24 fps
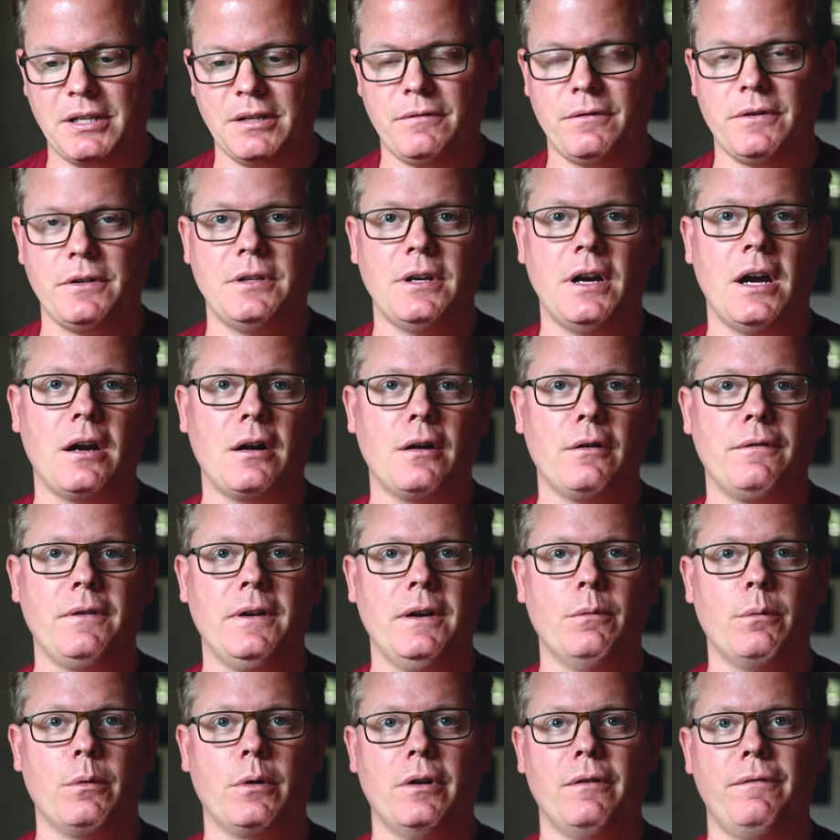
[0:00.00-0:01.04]
of photography,
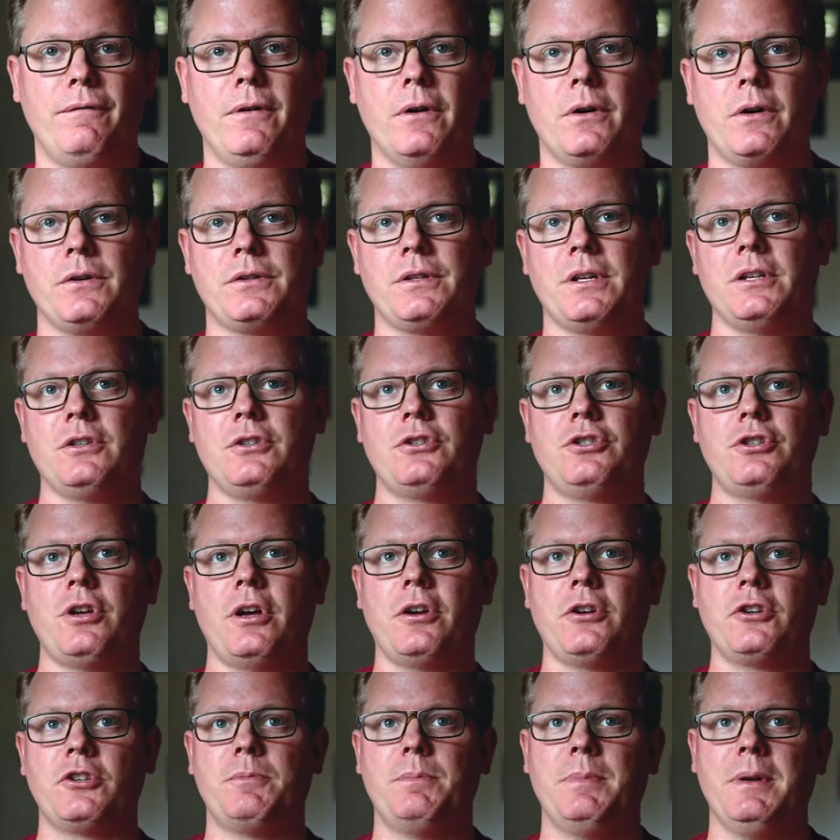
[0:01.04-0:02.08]
and we're going to focus on
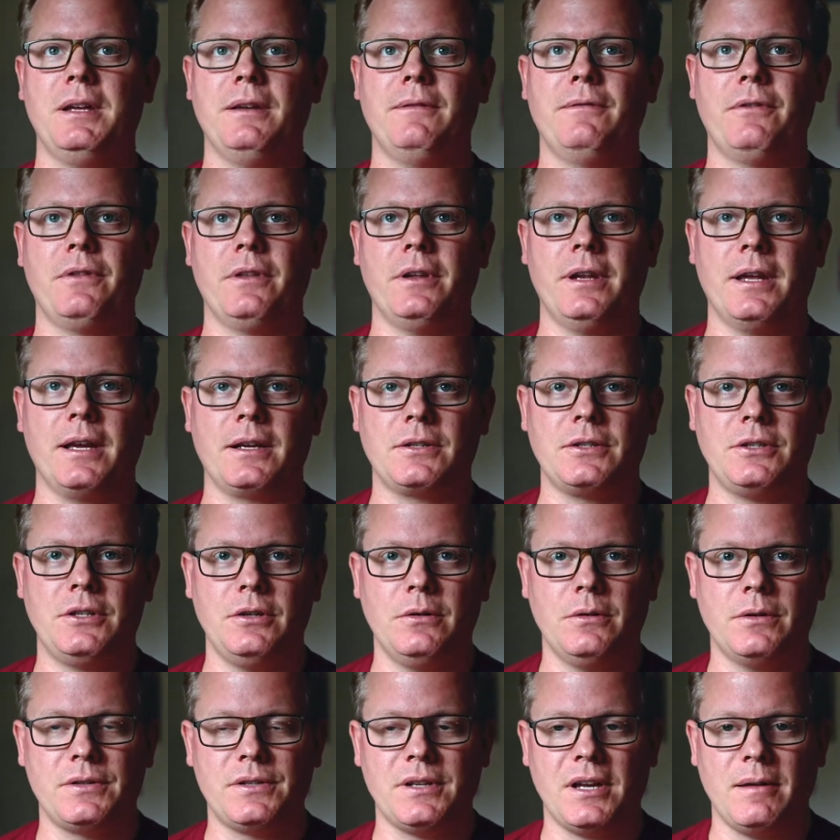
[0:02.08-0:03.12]
shutter speed for the next
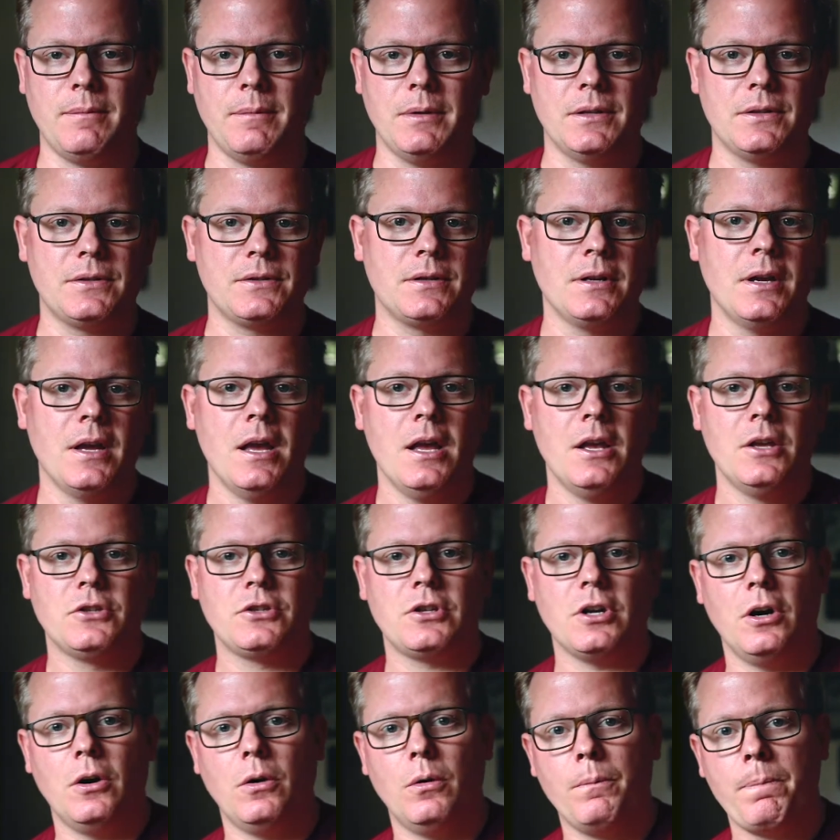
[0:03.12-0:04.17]
two assignments.
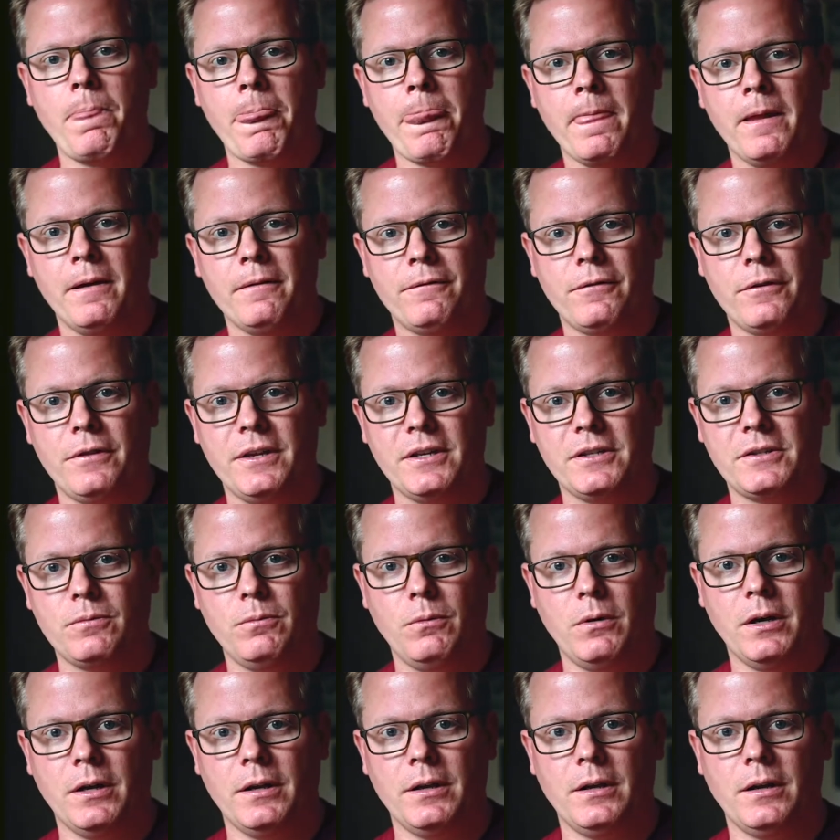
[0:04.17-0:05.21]
So for this
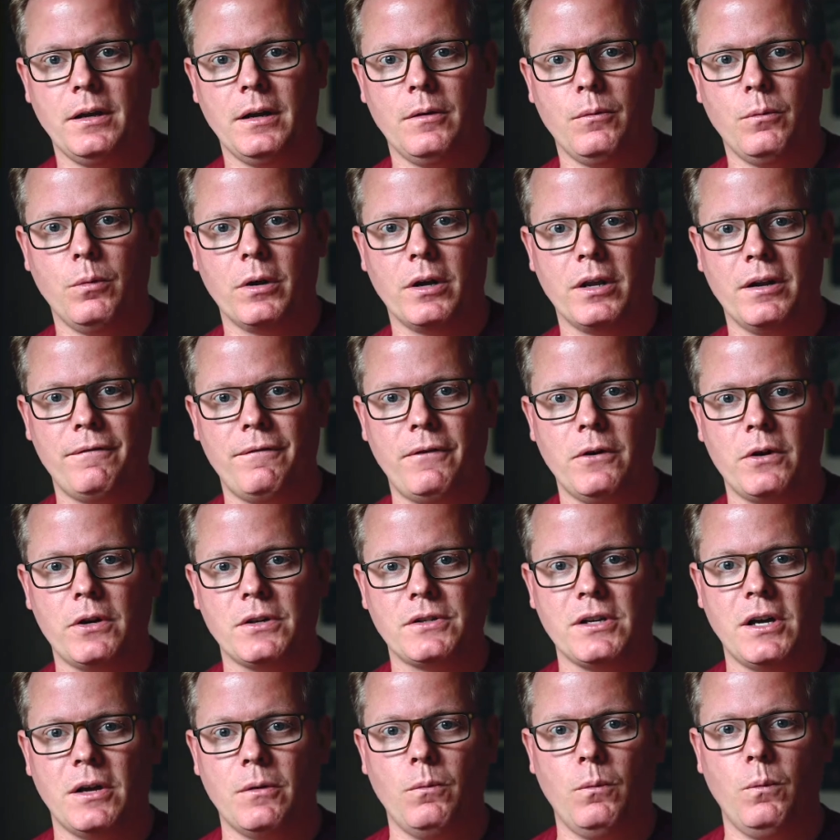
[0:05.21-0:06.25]
one, we're going to
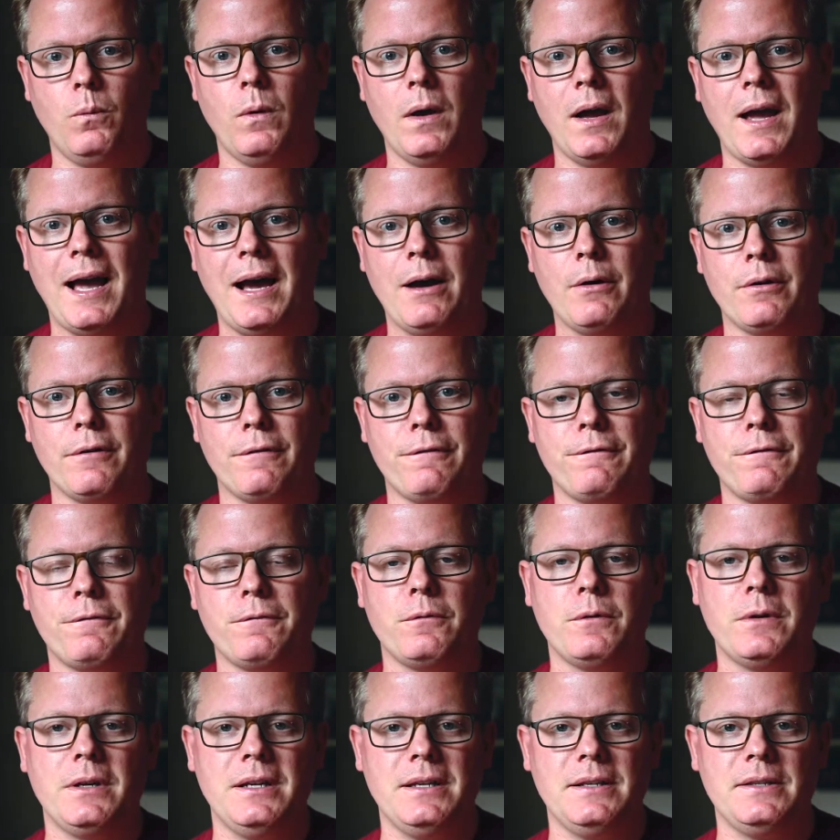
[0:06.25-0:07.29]
focus on how to
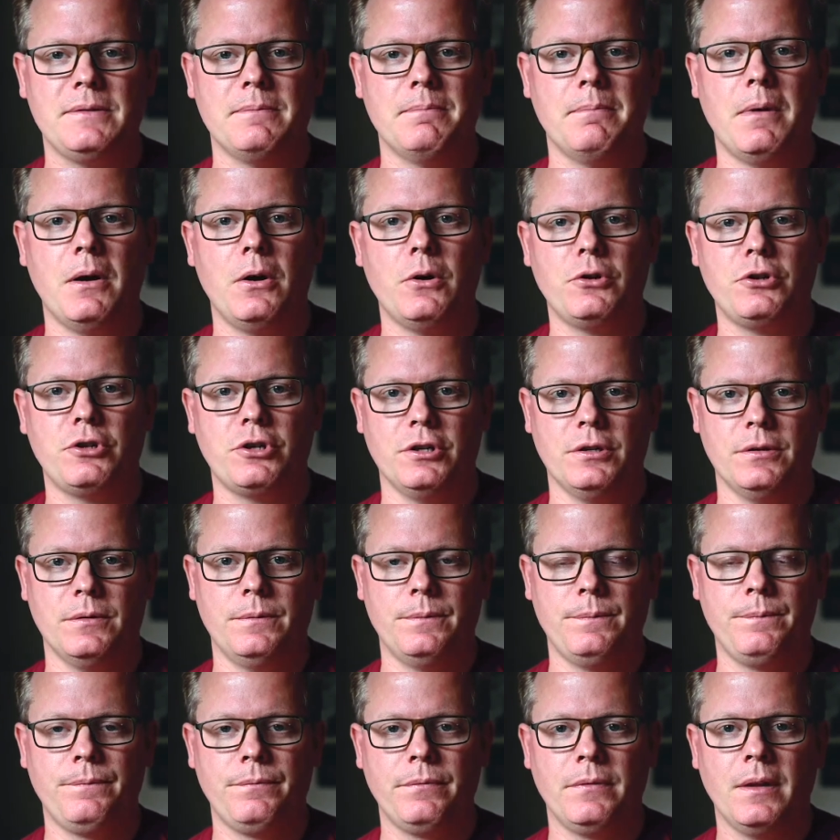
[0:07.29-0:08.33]
freeze motion.
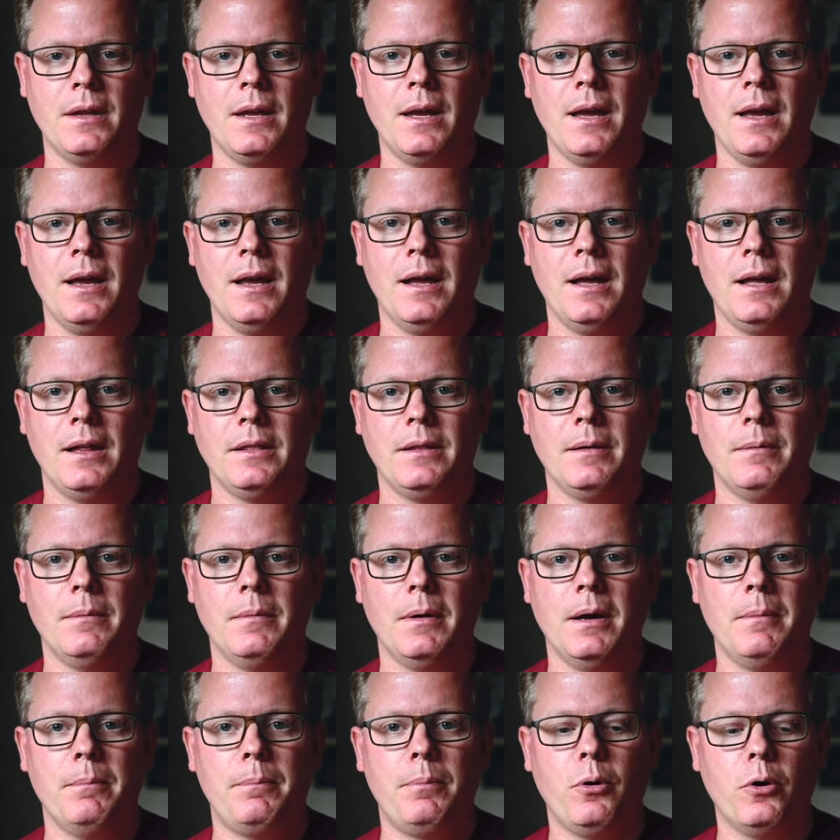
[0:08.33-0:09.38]
The
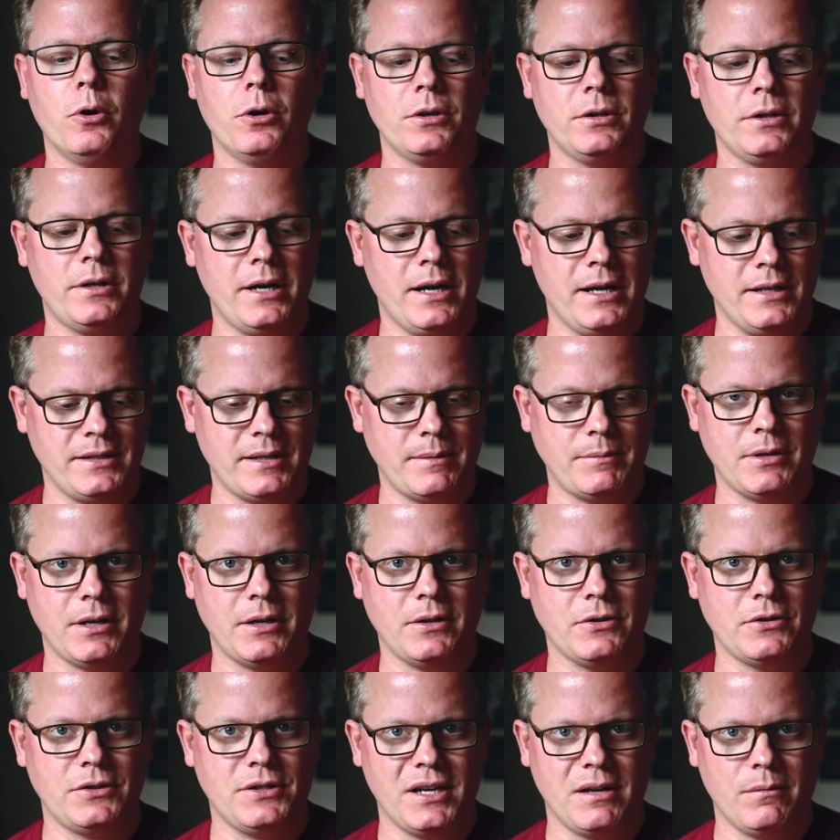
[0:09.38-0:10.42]
important concept to
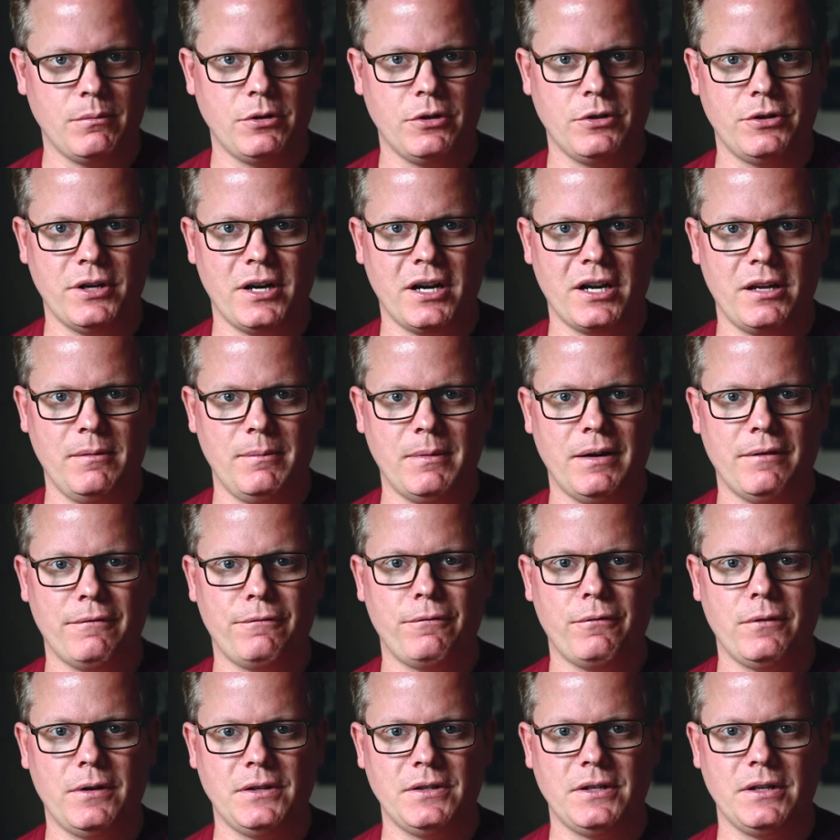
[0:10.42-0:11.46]
understand when you're talking about
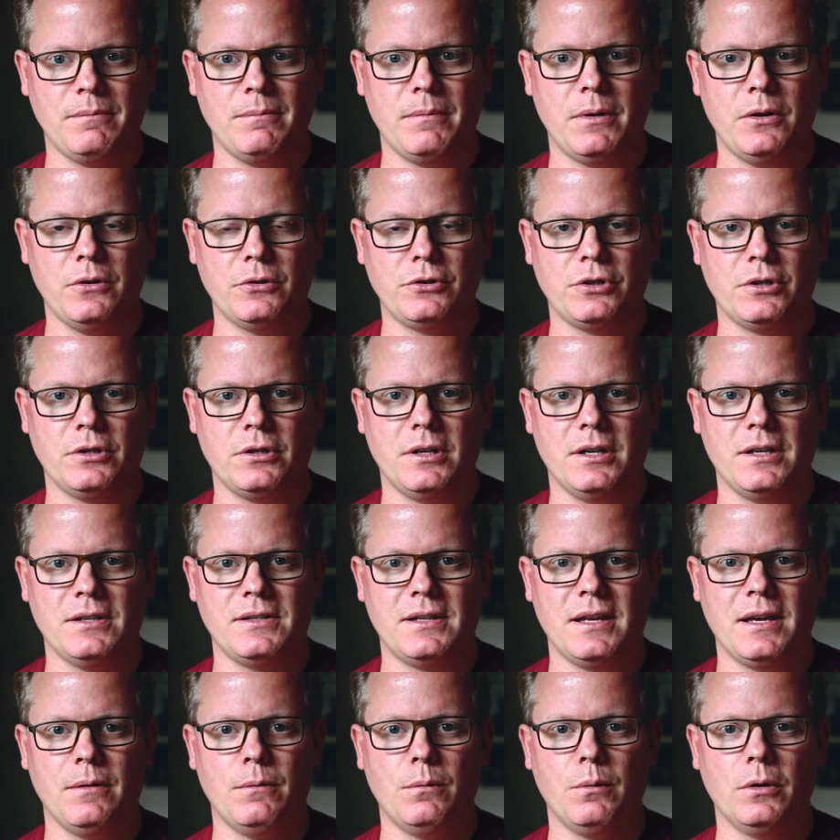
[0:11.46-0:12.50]
freezing motion is
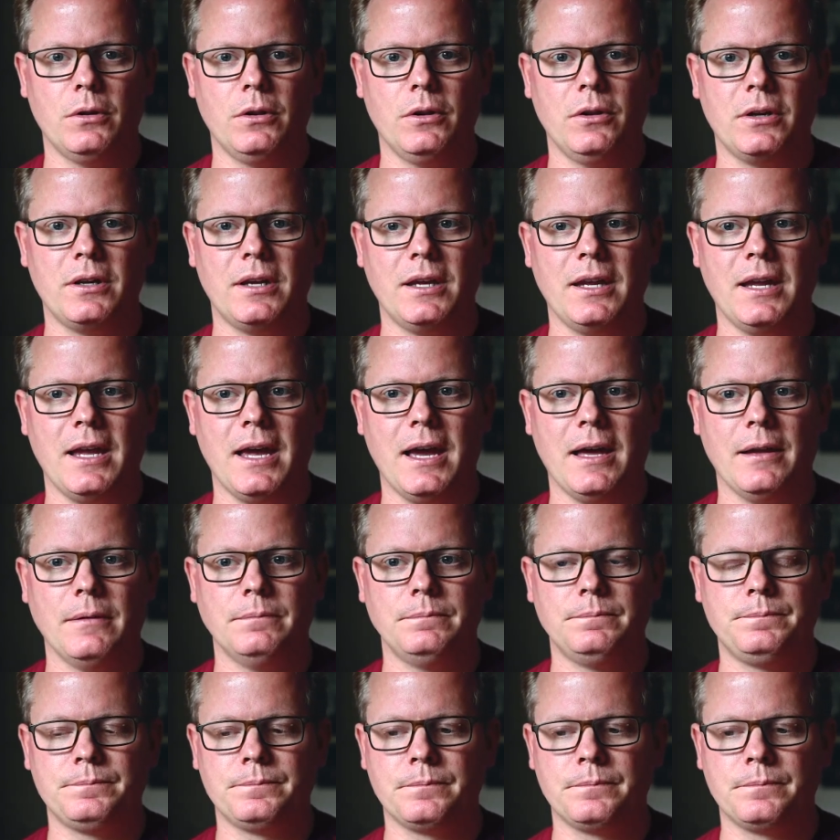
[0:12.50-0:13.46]
that we're looking at